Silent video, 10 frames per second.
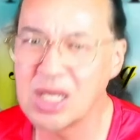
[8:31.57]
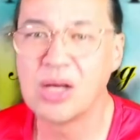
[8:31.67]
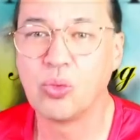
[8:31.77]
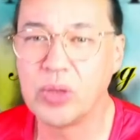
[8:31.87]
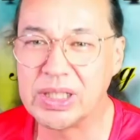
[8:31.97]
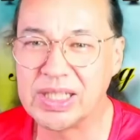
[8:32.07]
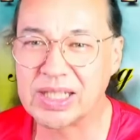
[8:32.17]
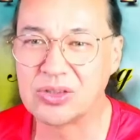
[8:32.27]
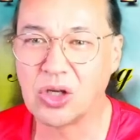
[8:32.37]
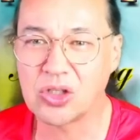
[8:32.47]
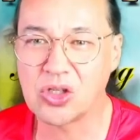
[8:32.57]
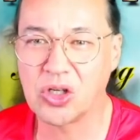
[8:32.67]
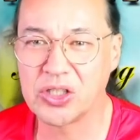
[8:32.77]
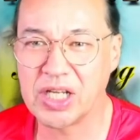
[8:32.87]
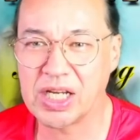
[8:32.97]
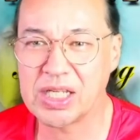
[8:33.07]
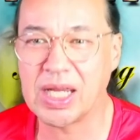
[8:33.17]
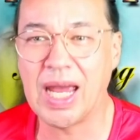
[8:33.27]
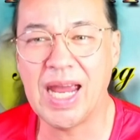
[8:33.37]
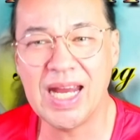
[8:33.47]
we did not conduct
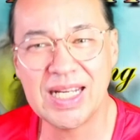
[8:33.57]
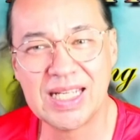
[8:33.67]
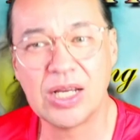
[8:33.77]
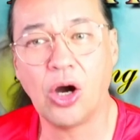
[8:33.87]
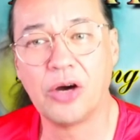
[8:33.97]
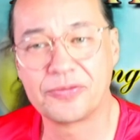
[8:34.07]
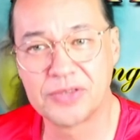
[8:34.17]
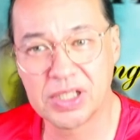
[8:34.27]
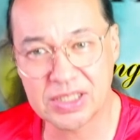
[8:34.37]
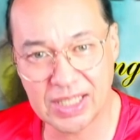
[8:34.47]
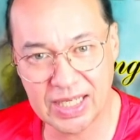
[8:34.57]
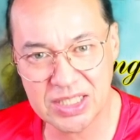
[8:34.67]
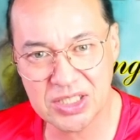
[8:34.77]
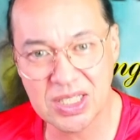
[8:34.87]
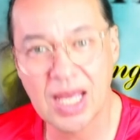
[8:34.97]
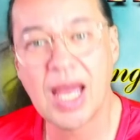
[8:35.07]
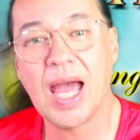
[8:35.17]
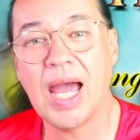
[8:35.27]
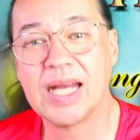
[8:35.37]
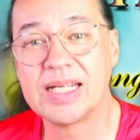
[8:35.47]
any of the tests,
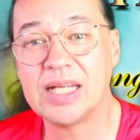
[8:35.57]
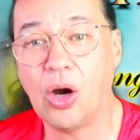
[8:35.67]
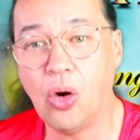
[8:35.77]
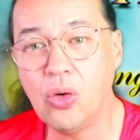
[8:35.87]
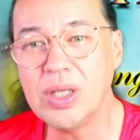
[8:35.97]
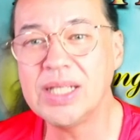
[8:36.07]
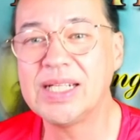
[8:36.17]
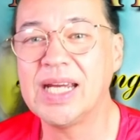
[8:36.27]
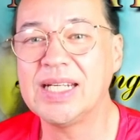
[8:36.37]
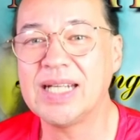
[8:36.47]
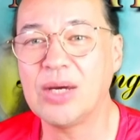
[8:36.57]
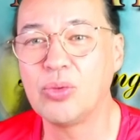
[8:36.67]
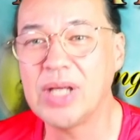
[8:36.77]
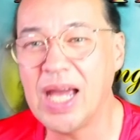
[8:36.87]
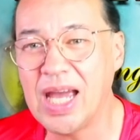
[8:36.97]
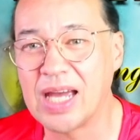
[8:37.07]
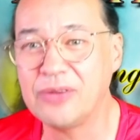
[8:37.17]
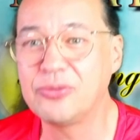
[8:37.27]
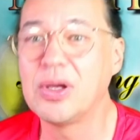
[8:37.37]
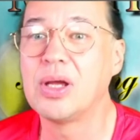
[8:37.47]
and the only data we
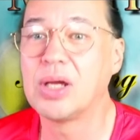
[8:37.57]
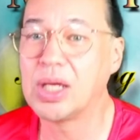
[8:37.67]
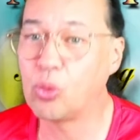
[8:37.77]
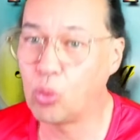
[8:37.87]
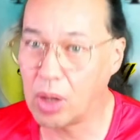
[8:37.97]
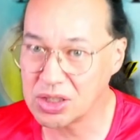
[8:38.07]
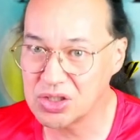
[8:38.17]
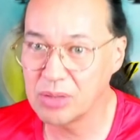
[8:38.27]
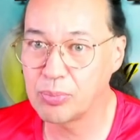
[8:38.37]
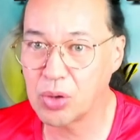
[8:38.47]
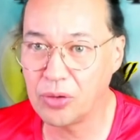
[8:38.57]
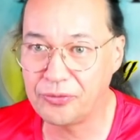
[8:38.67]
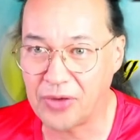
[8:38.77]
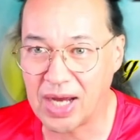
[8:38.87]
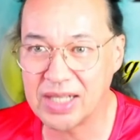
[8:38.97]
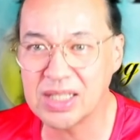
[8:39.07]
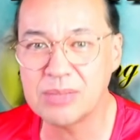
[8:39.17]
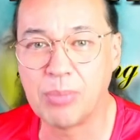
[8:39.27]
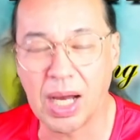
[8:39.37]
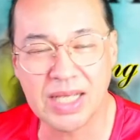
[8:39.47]
have was
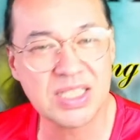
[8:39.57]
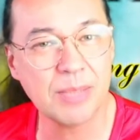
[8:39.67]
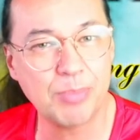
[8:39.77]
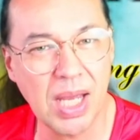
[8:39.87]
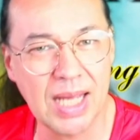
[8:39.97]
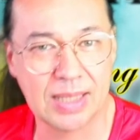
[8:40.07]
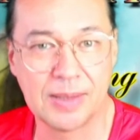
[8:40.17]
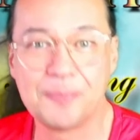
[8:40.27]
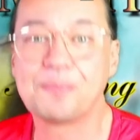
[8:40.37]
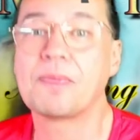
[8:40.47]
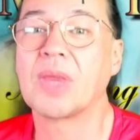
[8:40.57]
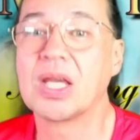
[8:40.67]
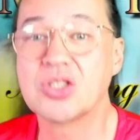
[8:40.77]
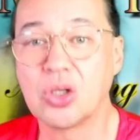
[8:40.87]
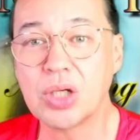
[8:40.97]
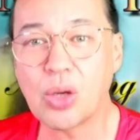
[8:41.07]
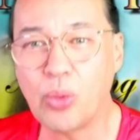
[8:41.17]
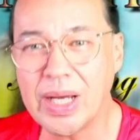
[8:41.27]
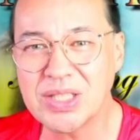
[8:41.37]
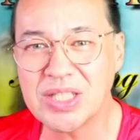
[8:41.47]
provided by Japan. So the
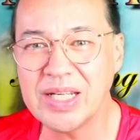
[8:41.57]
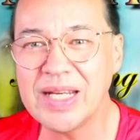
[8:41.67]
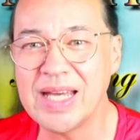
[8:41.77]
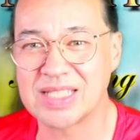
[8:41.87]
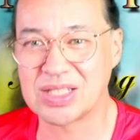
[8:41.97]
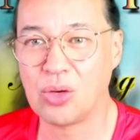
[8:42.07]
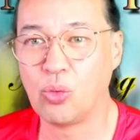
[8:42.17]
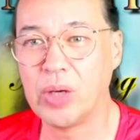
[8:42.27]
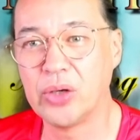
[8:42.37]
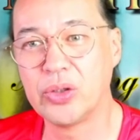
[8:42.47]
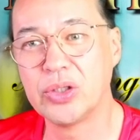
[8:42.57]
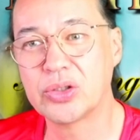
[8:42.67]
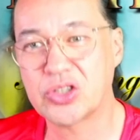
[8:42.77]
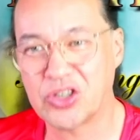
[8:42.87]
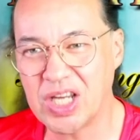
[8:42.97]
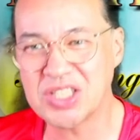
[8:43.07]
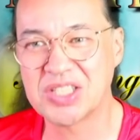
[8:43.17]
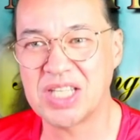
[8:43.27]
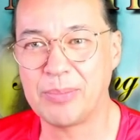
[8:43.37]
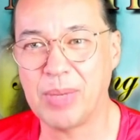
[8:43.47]
question is, will you
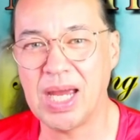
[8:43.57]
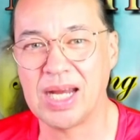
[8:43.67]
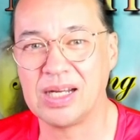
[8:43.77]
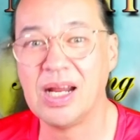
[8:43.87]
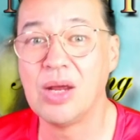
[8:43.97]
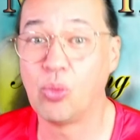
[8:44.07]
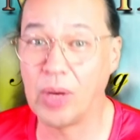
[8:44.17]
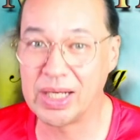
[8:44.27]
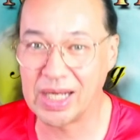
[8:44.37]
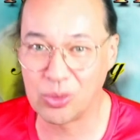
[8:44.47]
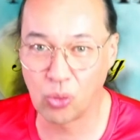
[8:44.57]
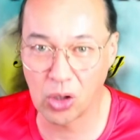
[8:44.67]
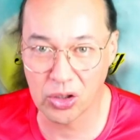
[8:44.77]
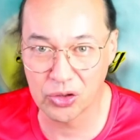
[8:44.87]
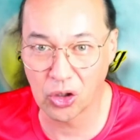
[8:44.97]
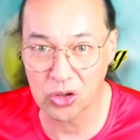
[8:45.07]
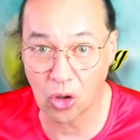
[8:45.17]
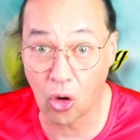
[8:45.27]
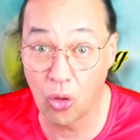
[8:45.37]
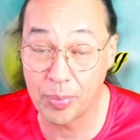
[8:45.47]
trust Japan when they were not
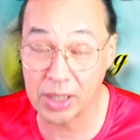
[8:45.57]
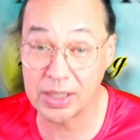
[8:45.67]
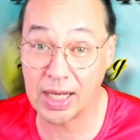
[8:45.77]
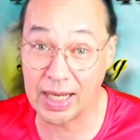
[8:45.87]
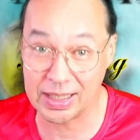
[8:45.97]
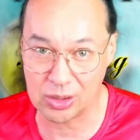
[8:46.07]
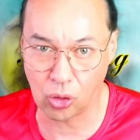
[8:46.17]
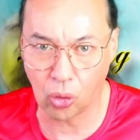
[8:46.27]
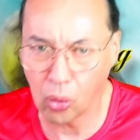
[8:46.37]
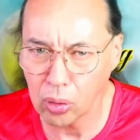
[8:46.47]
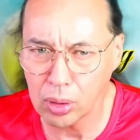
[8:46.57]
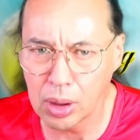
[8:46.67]
open at all?